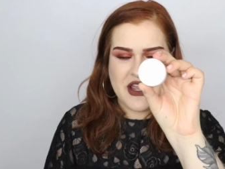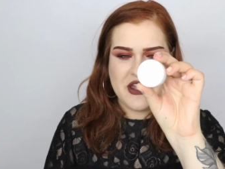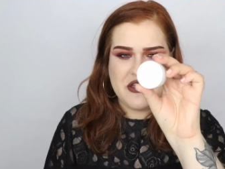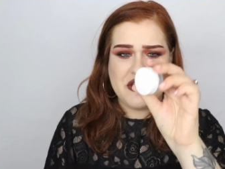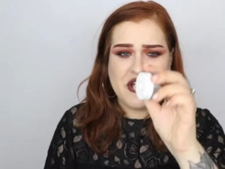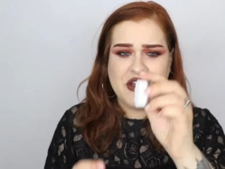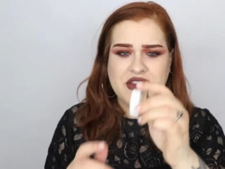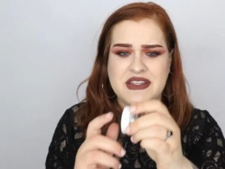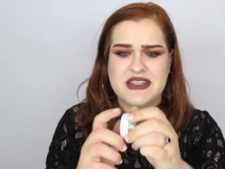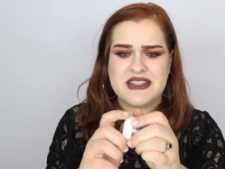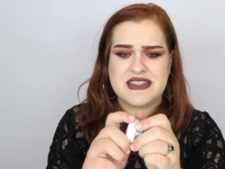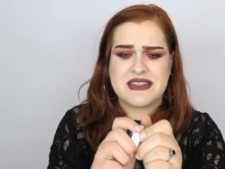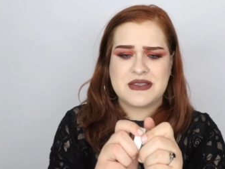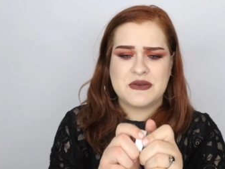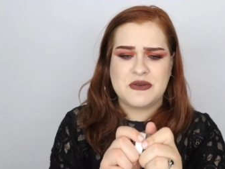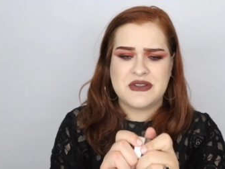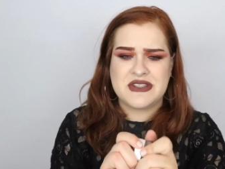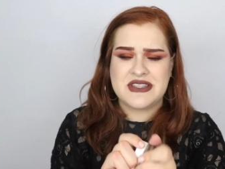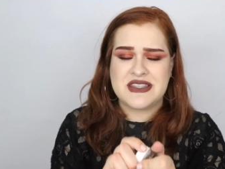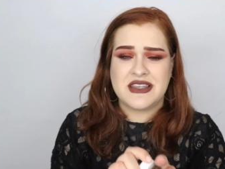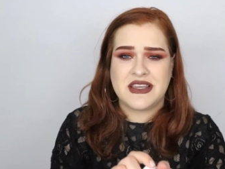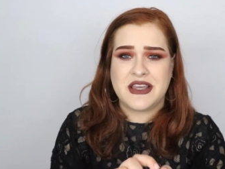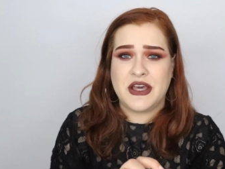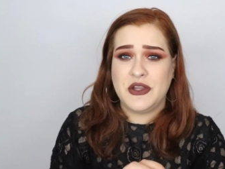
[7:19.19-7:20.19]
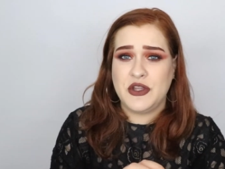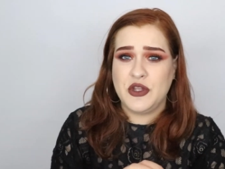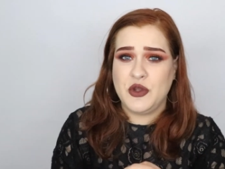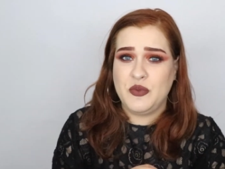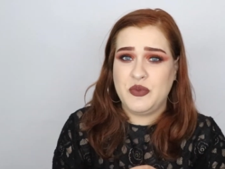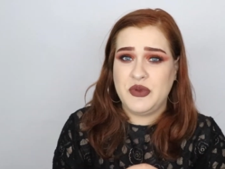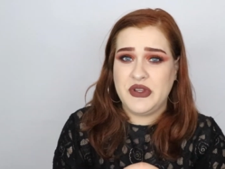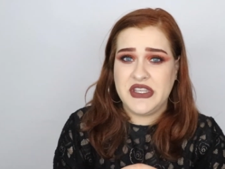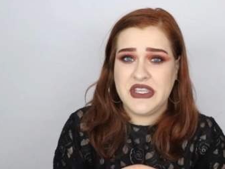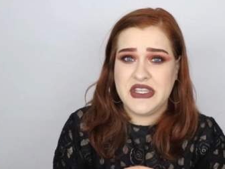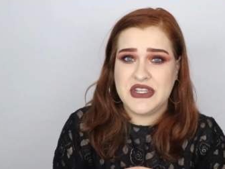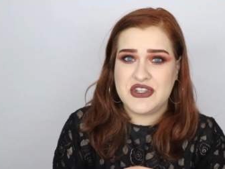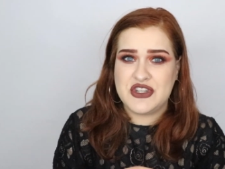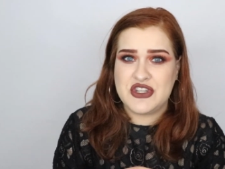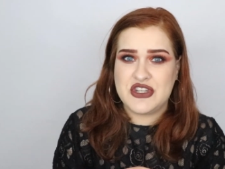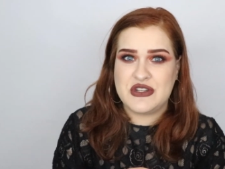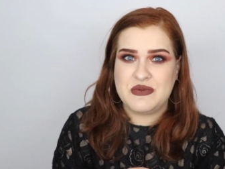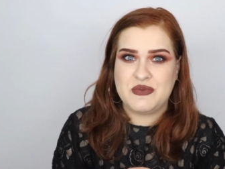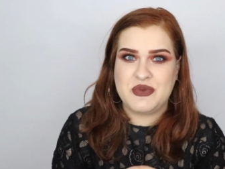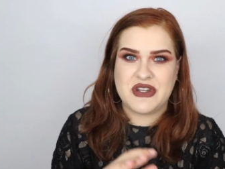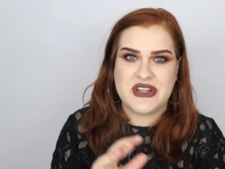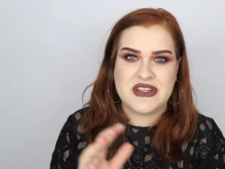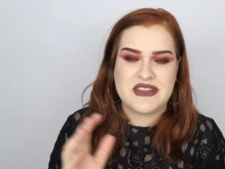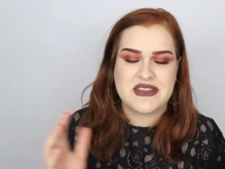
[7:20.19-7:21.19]
I thought this was the color
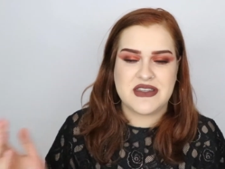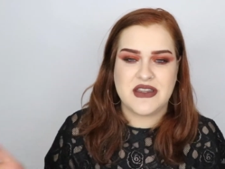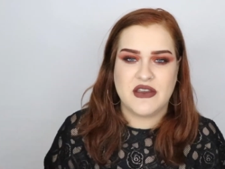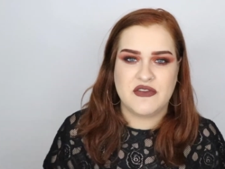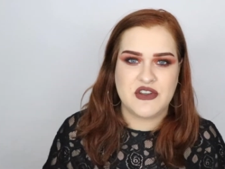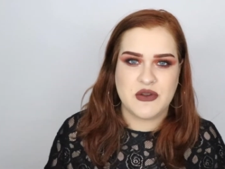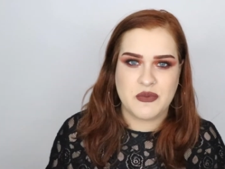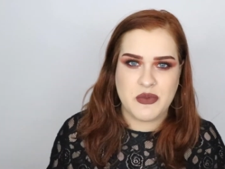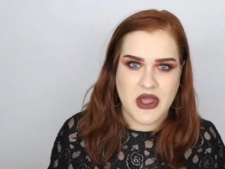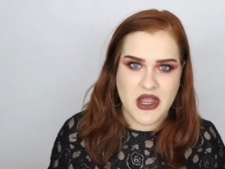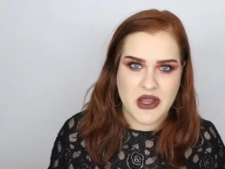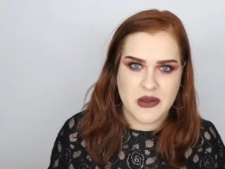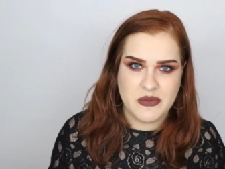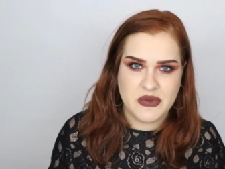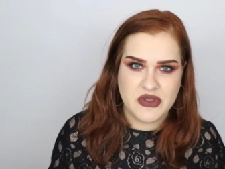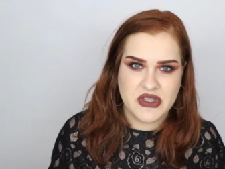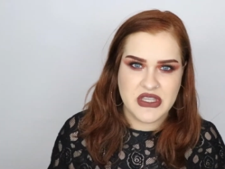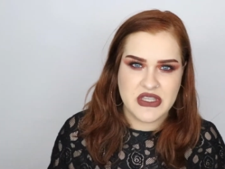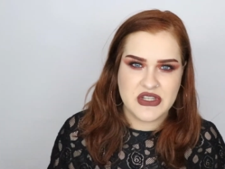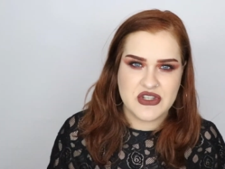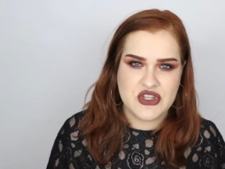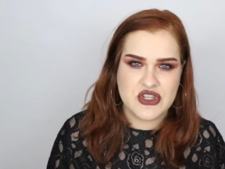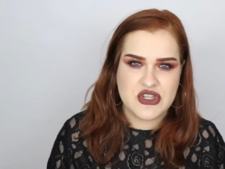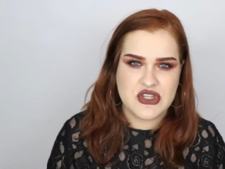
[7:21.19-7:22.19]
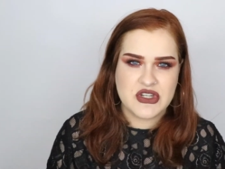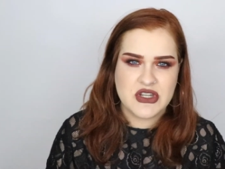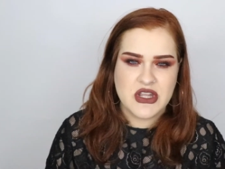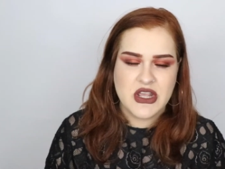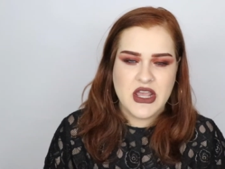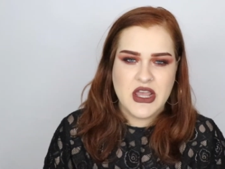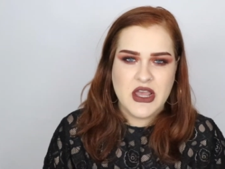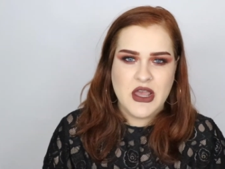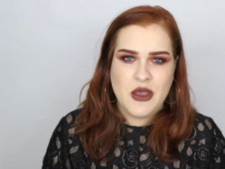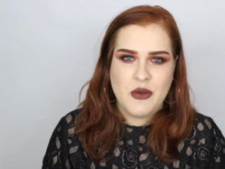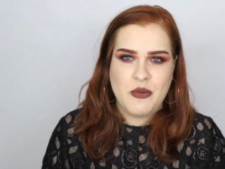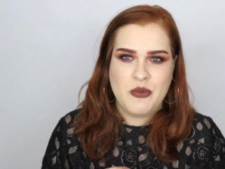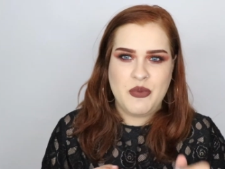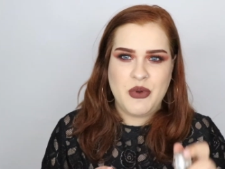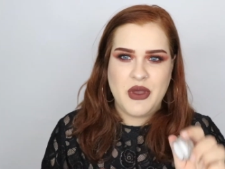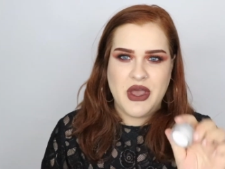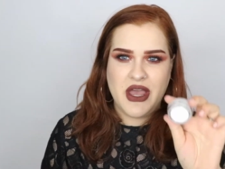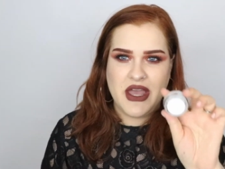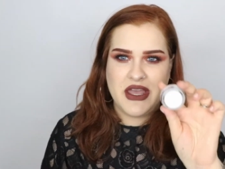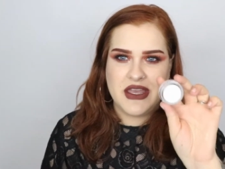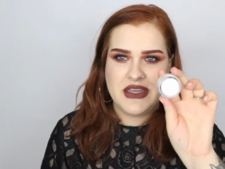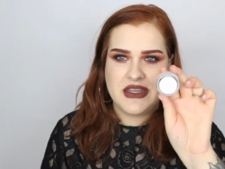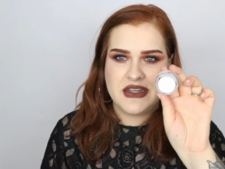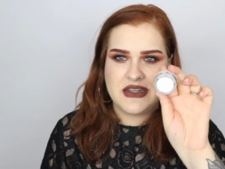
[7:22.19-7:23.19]
bleached, but I still have to buy bleached,
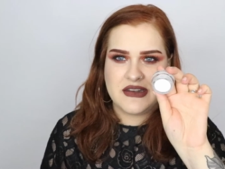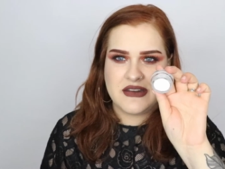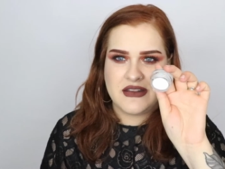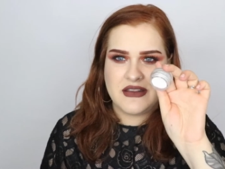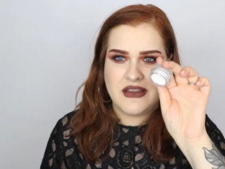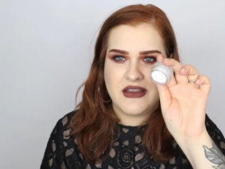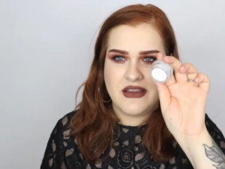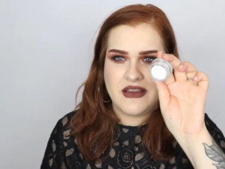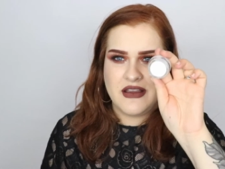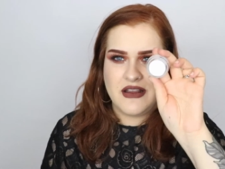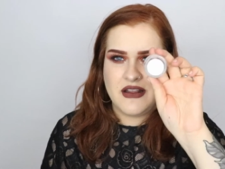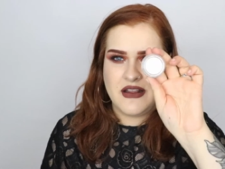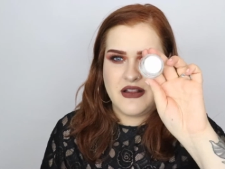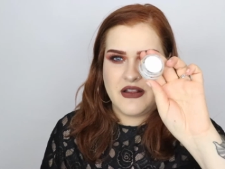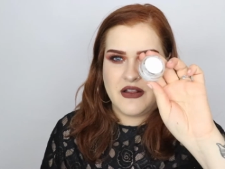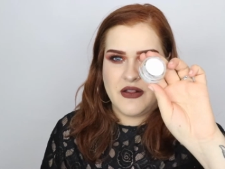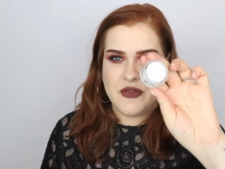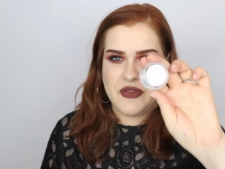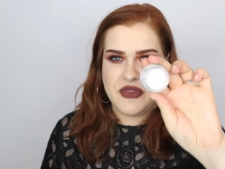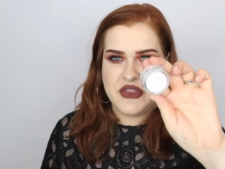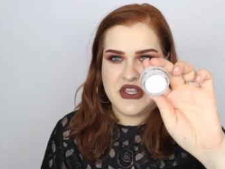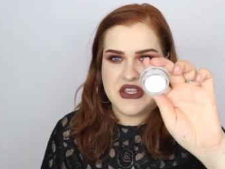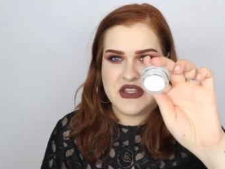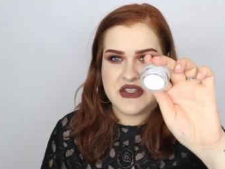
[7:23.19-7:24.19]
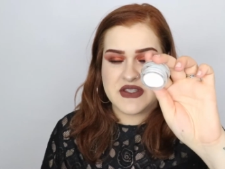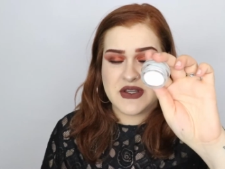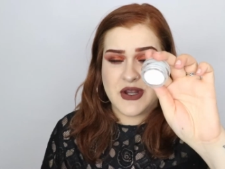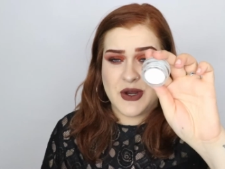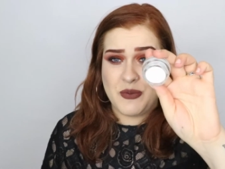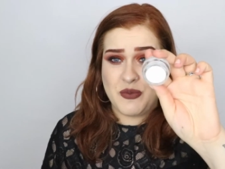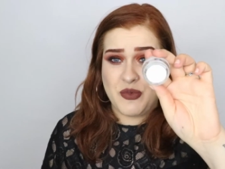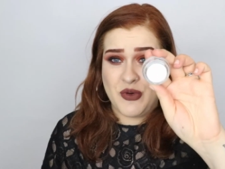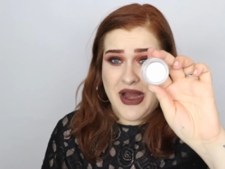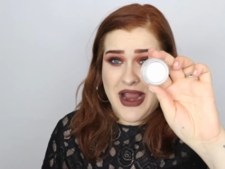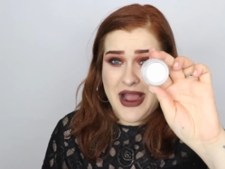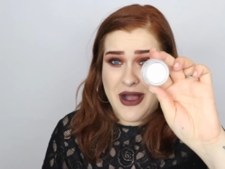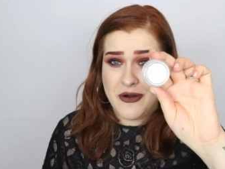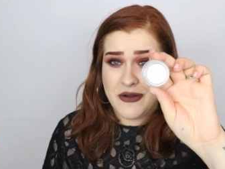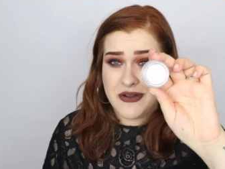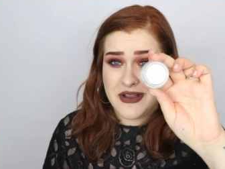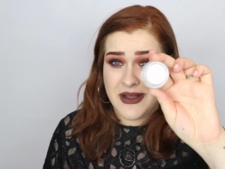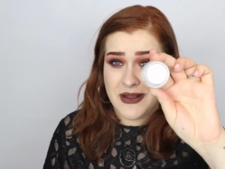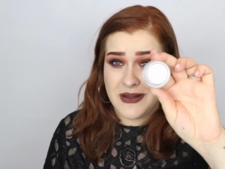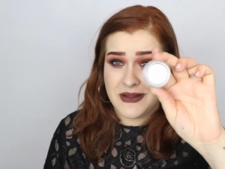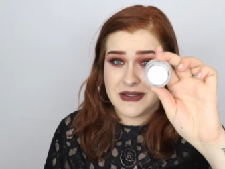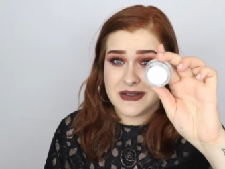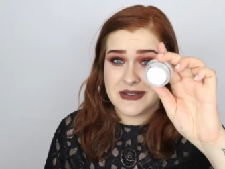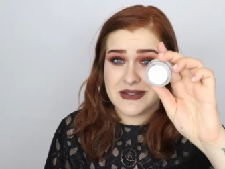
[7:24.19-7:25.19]
but these are brow
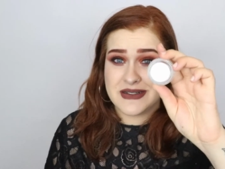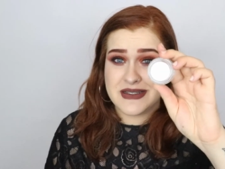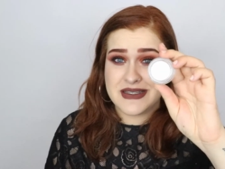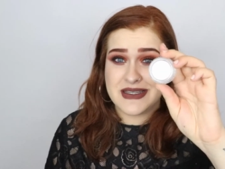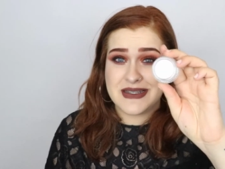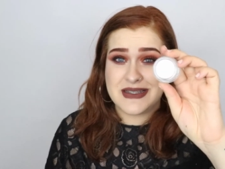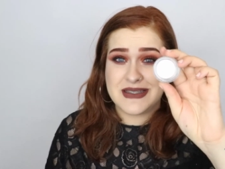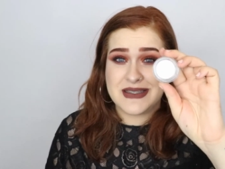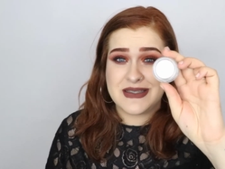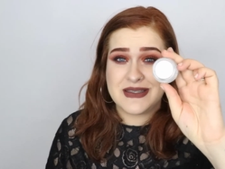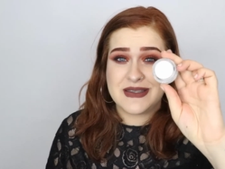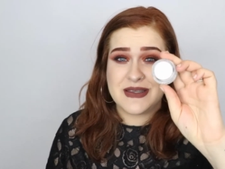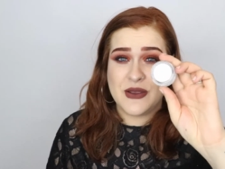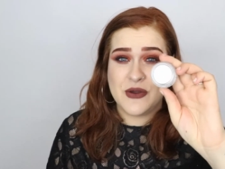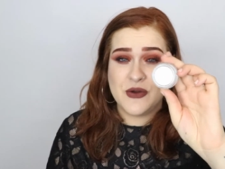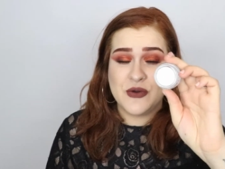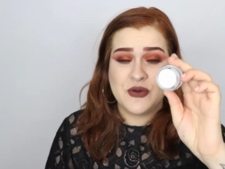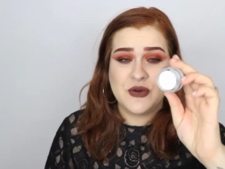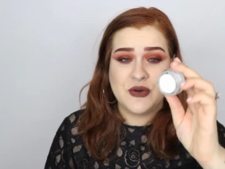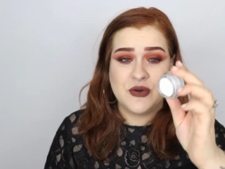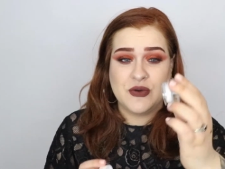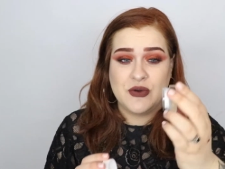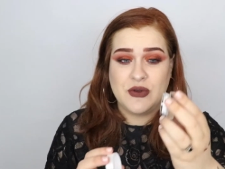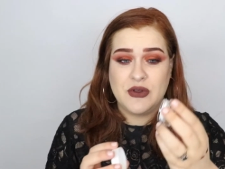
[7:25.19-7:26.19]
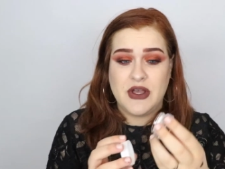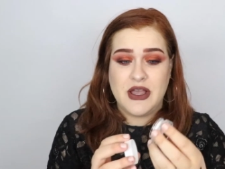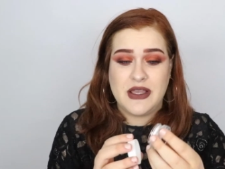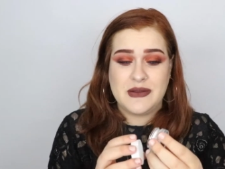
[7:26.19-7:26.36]
colors. It's so cool.